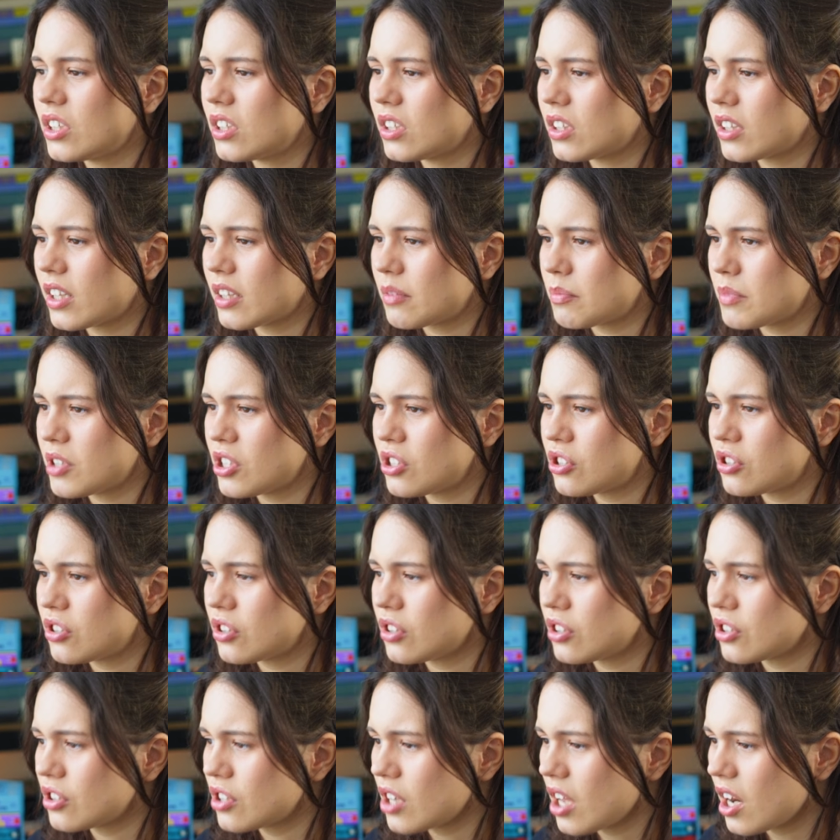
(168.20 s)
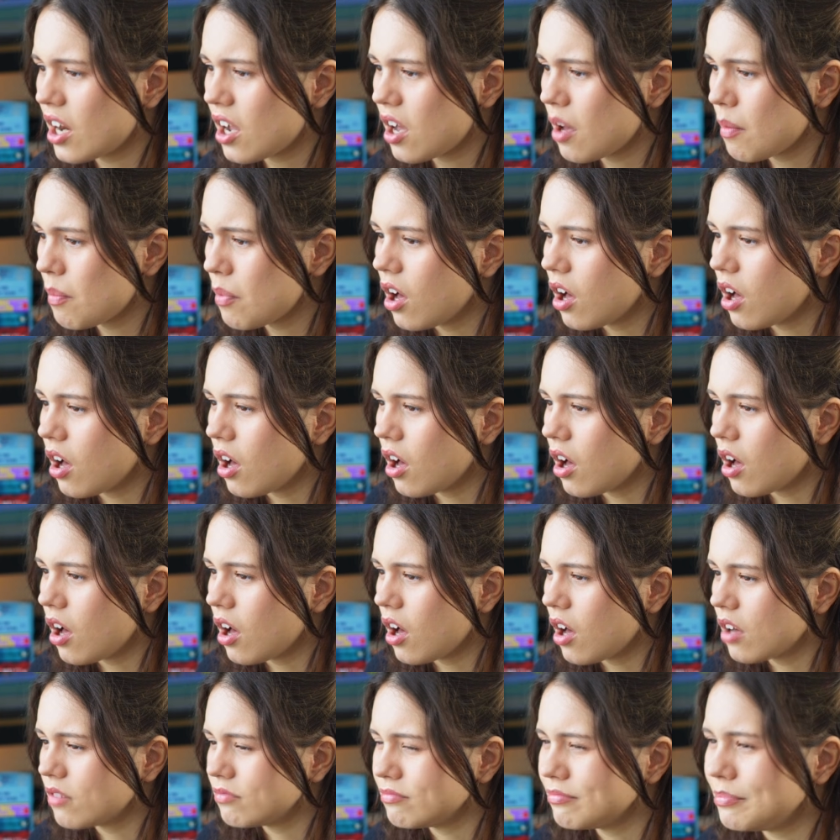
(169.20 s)
let me search that
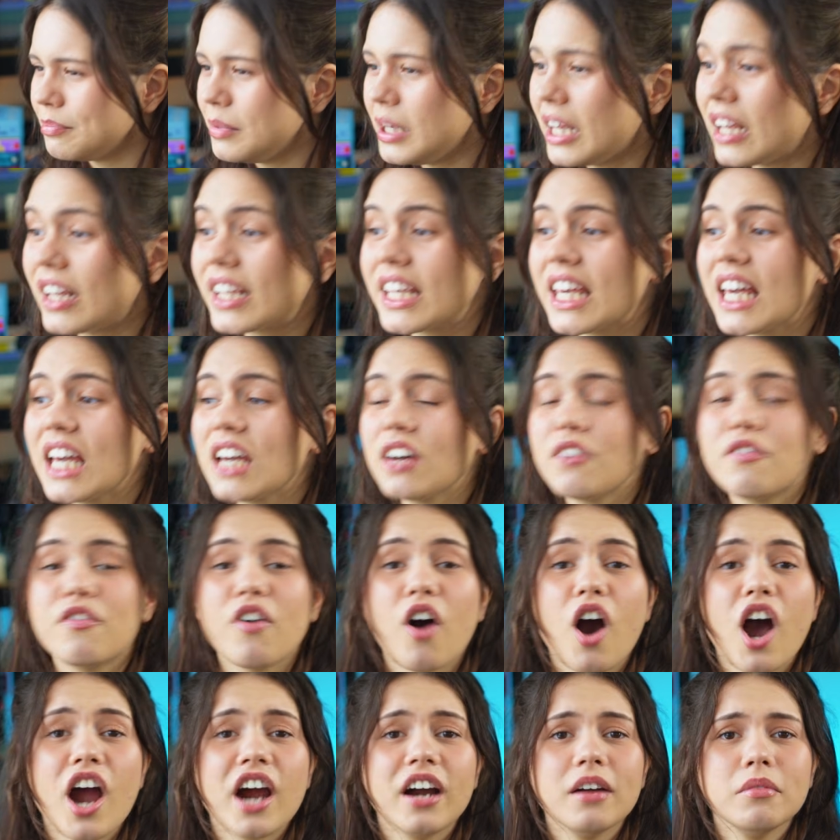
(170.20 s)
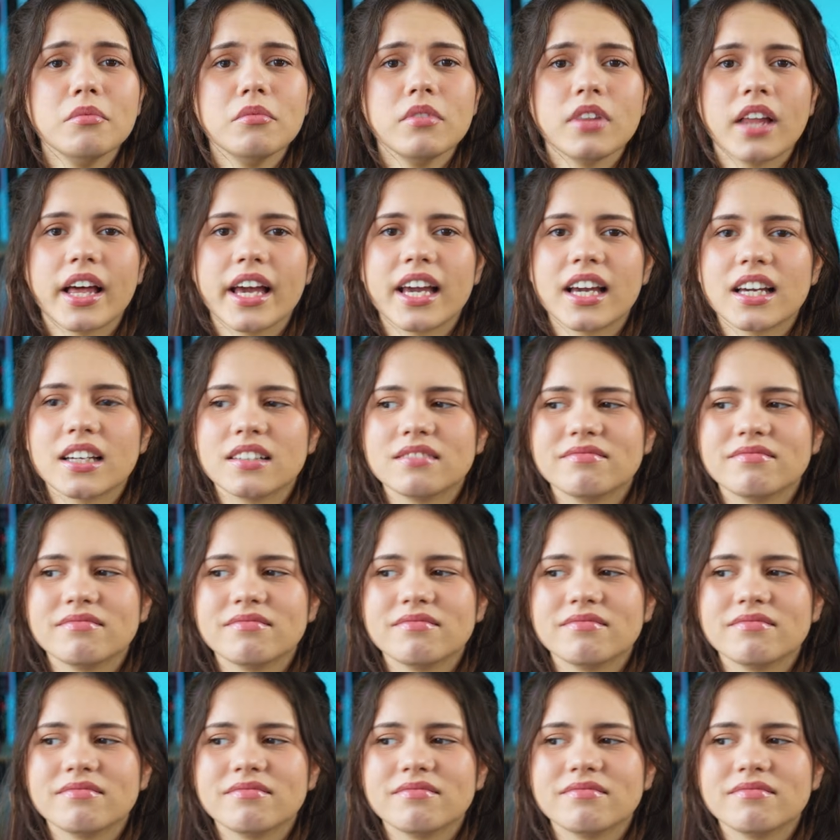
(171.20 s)
up, milking farm?